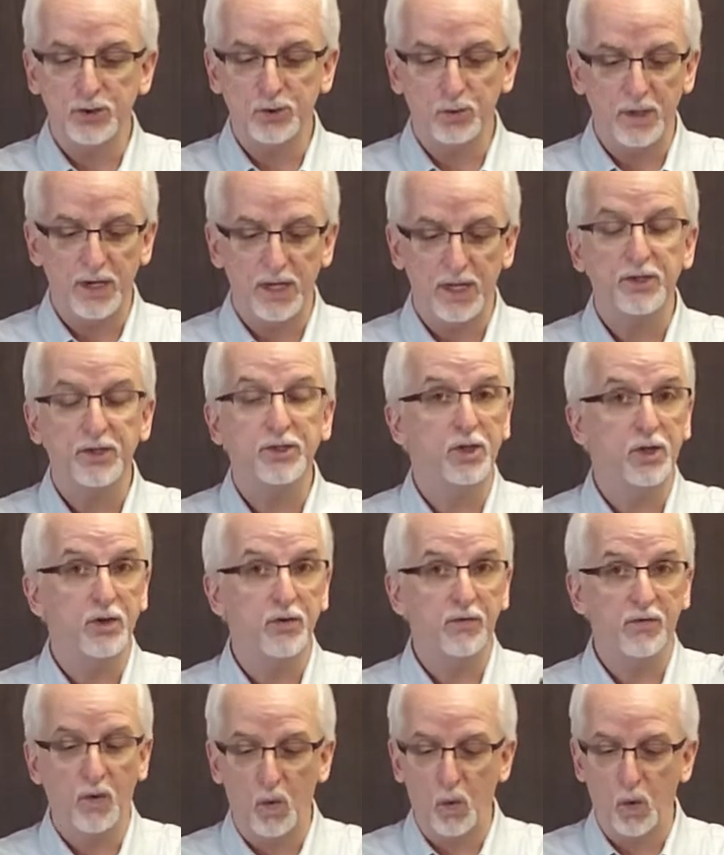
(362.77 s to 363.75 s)
with 2
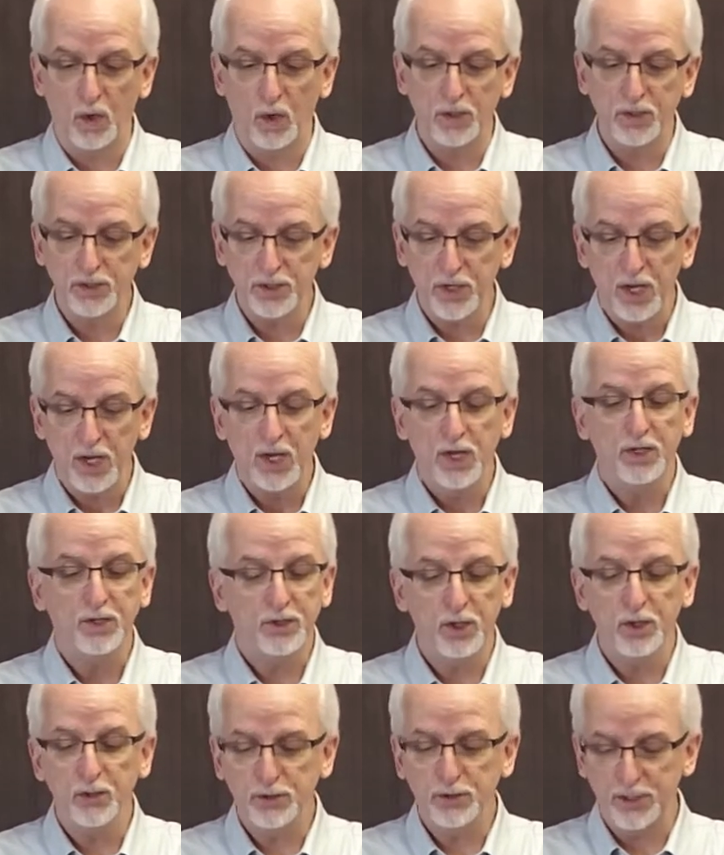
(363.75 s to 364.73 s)
4s,
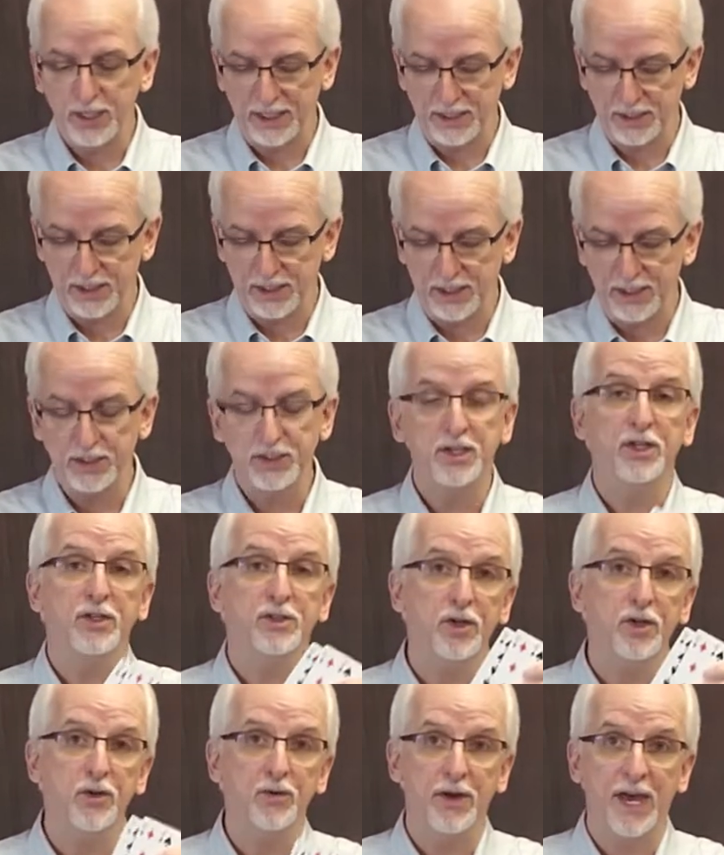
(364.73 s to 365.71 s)
2
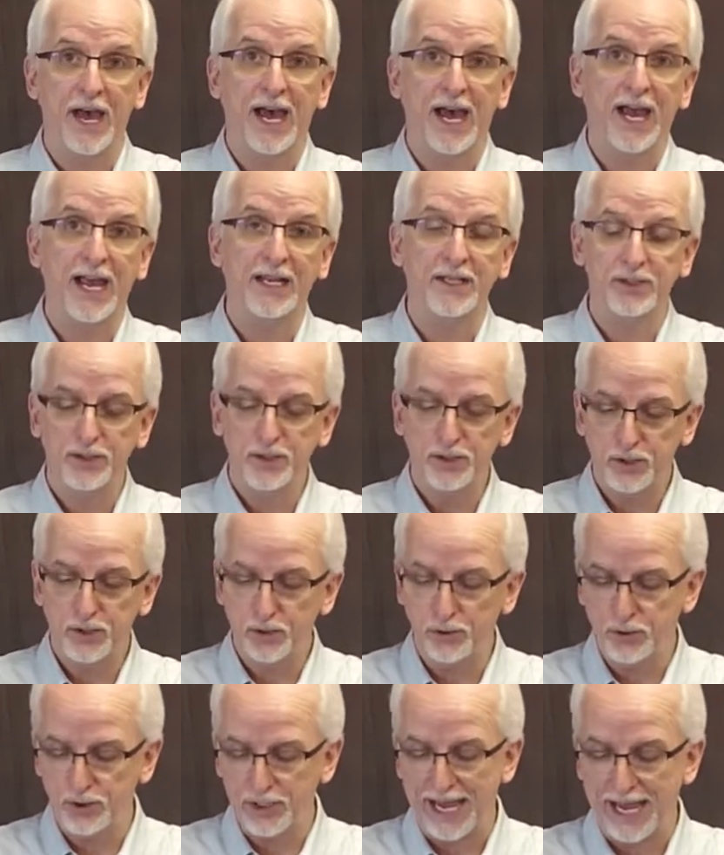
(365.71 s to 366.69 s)
6s, 2 9s,
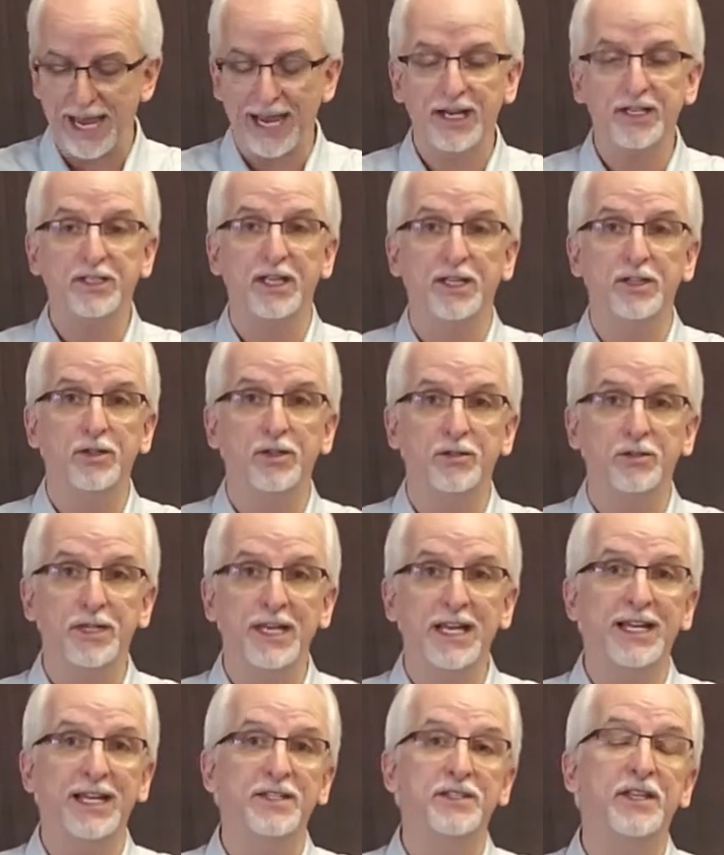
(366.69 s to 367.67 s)
2 jacks, and 2
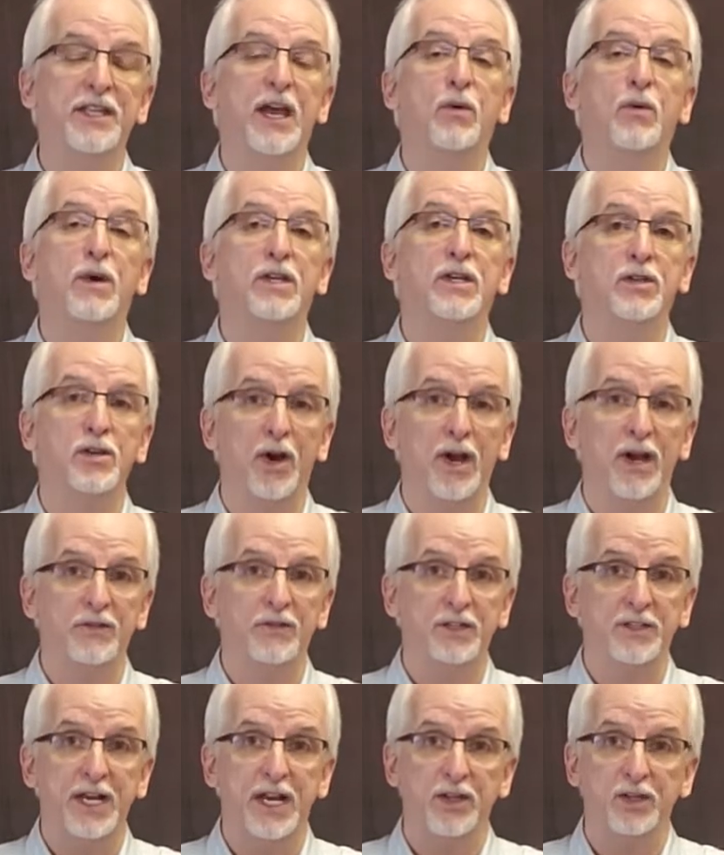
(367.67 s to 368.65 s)
10s, and that way you don't have
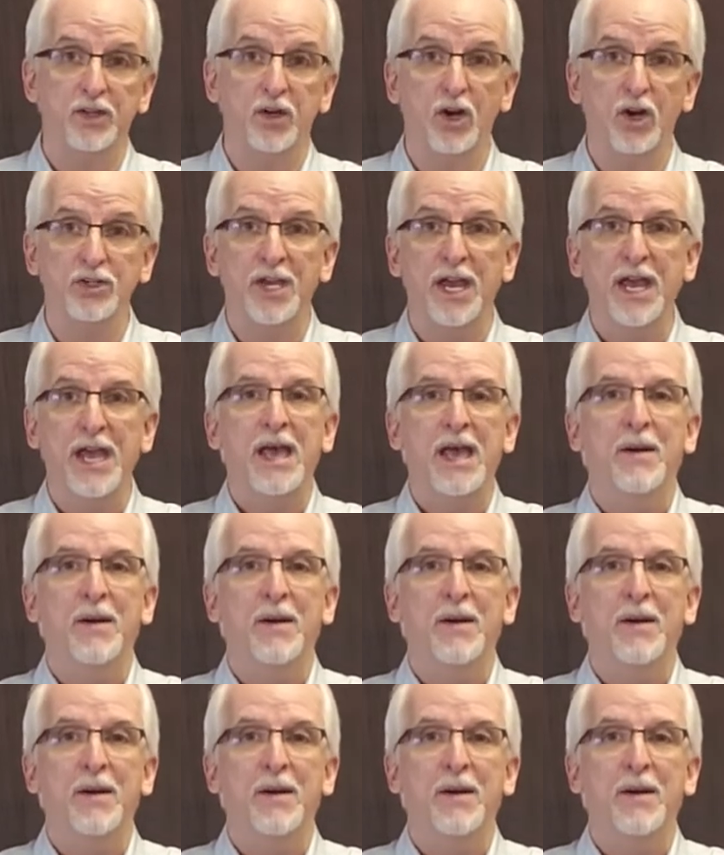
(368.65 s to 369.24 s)
to tear the cards.